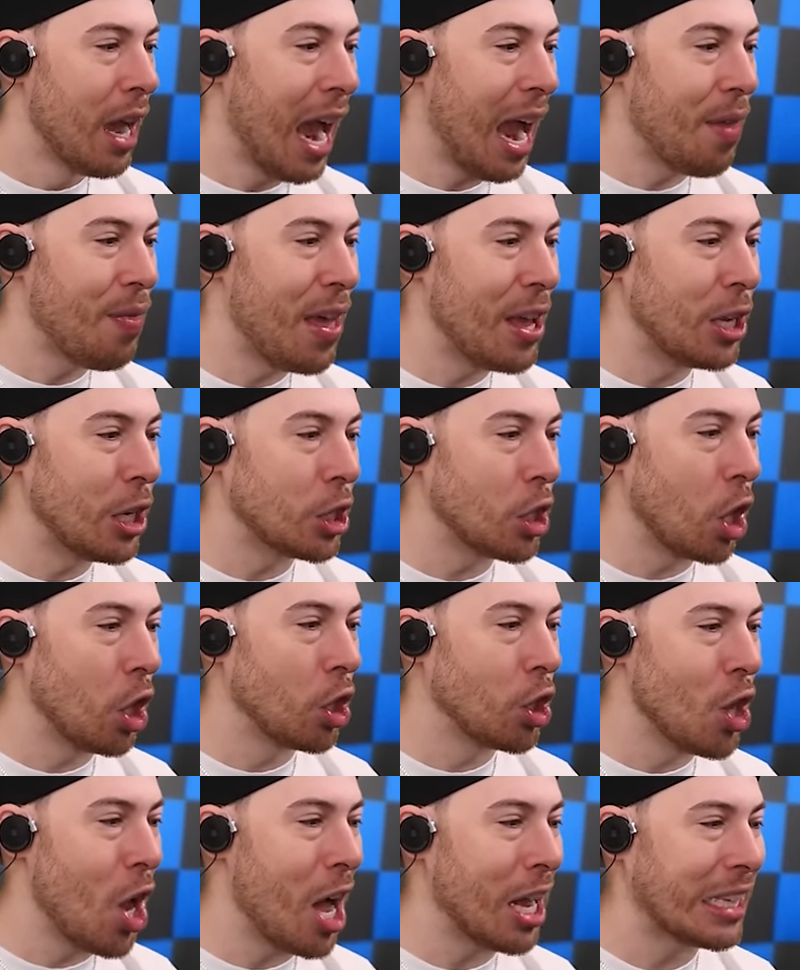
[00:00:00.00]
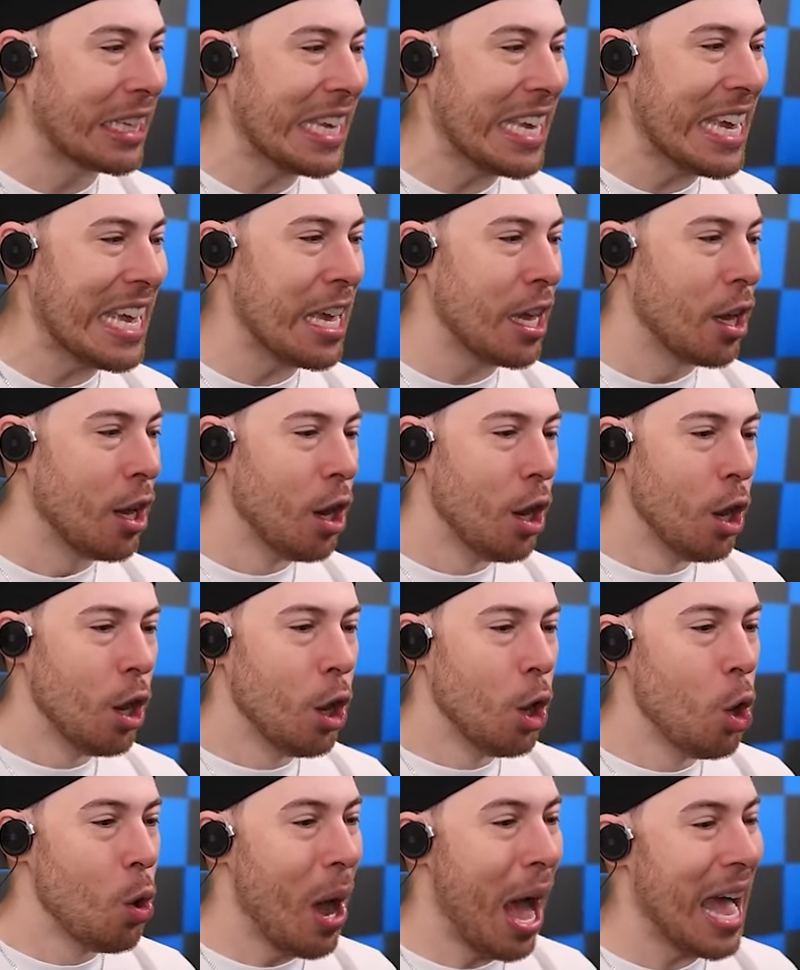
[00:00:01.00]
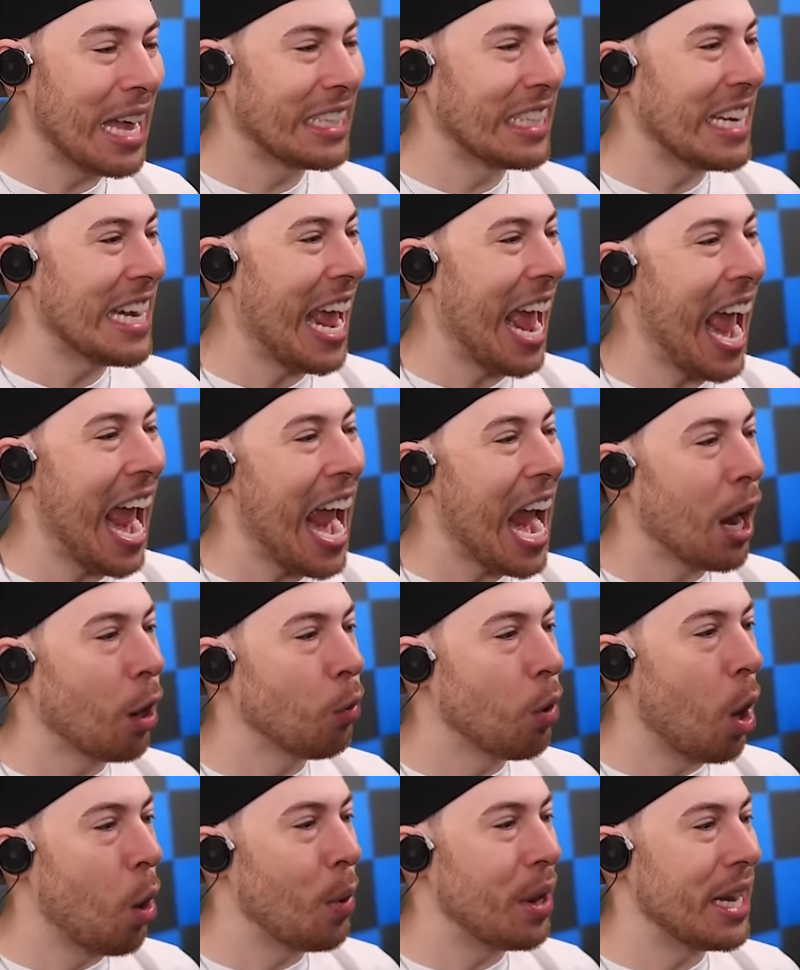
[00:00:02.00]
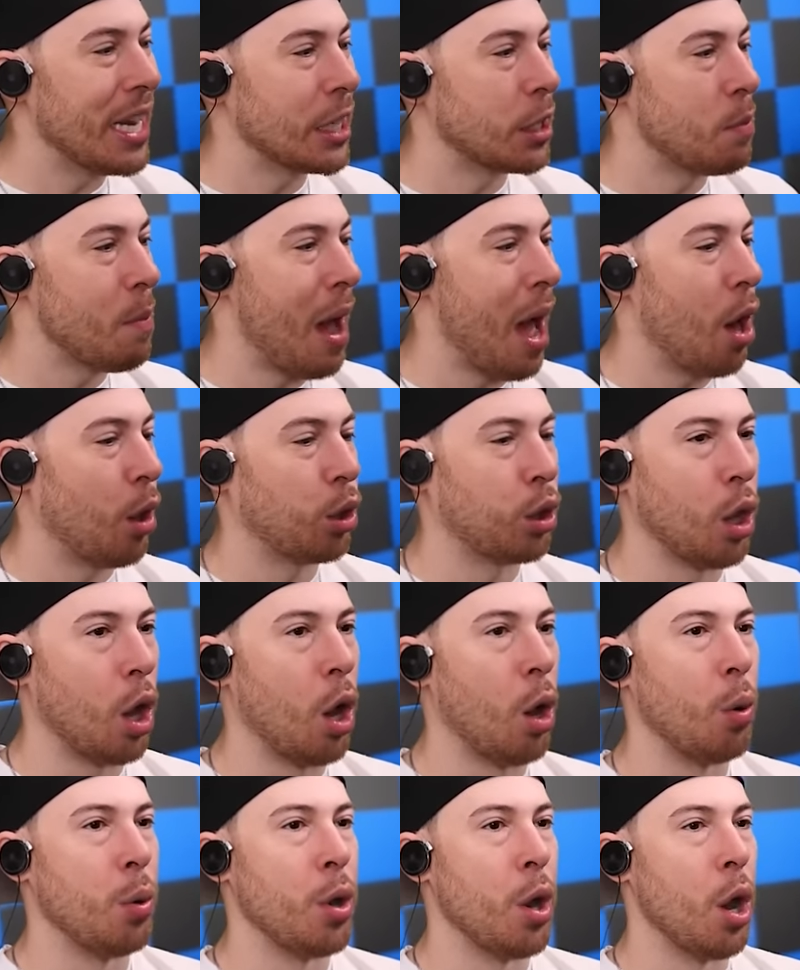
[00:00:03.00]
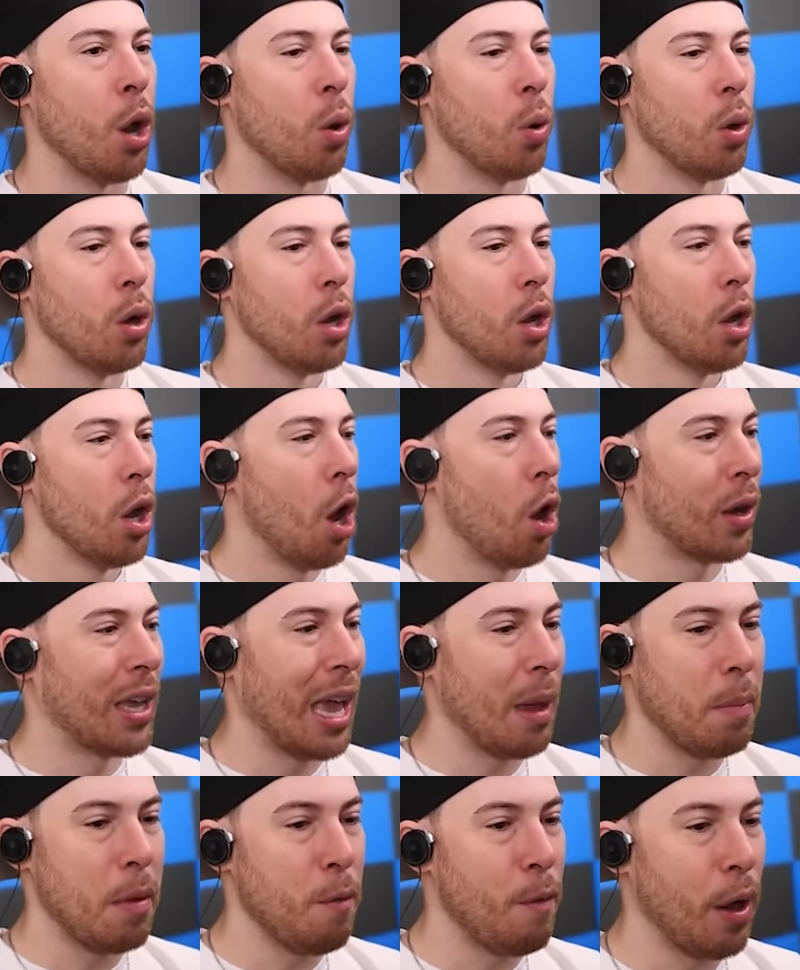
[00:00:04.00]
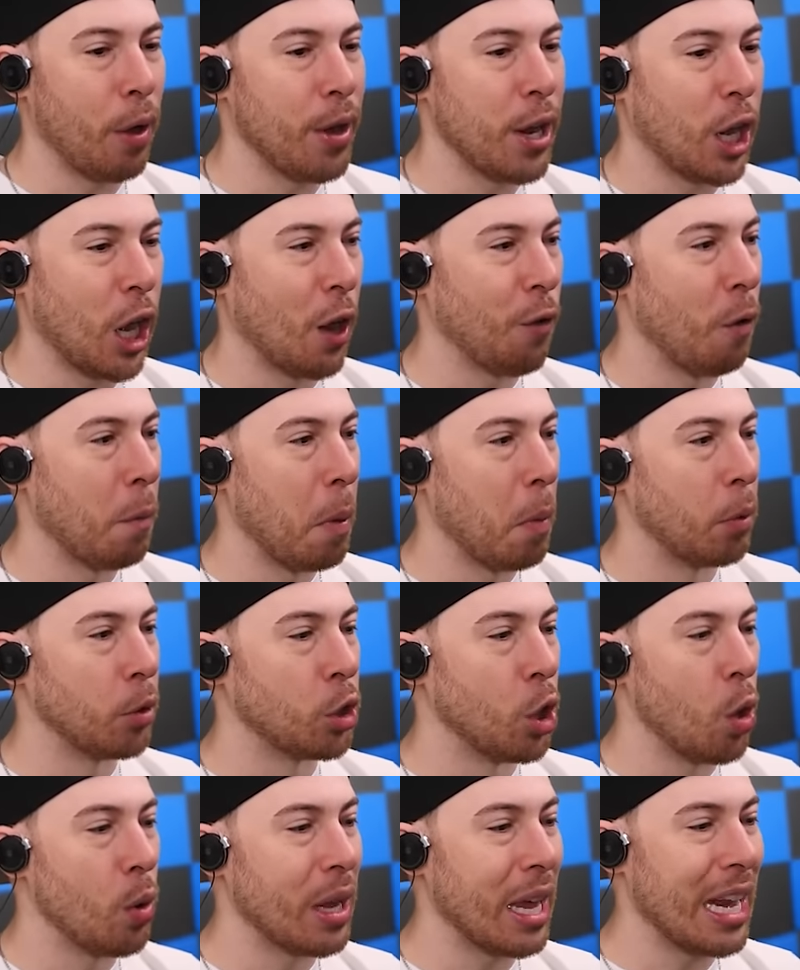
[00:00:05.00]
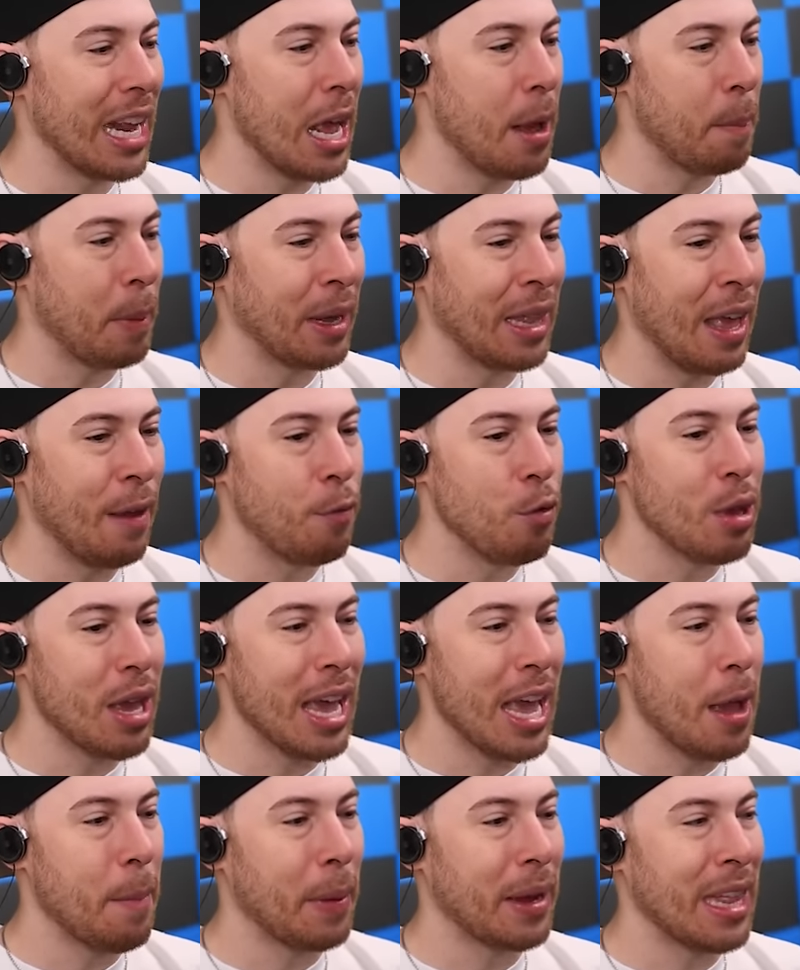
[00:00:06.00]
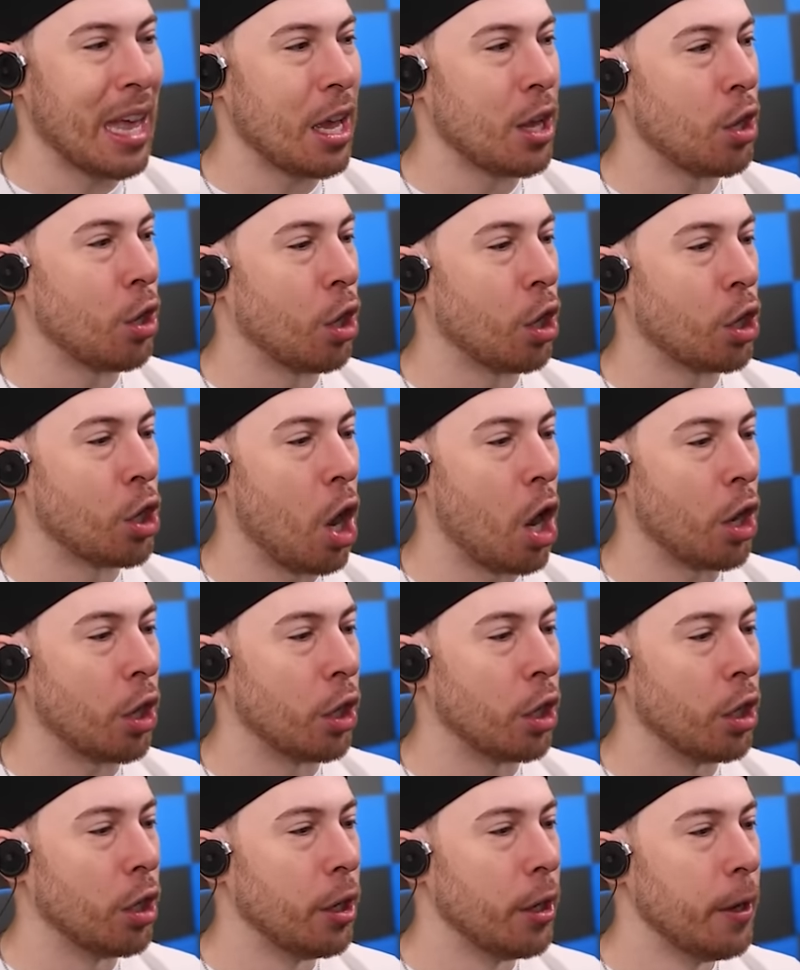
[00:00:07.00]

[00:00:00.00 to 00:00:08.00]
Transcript: And they just unlocked E, who has an arrow in his mouth. Oh no. Okay, be very careful, Purple. Don't get hit by that. If you get hit by that, you're a goner.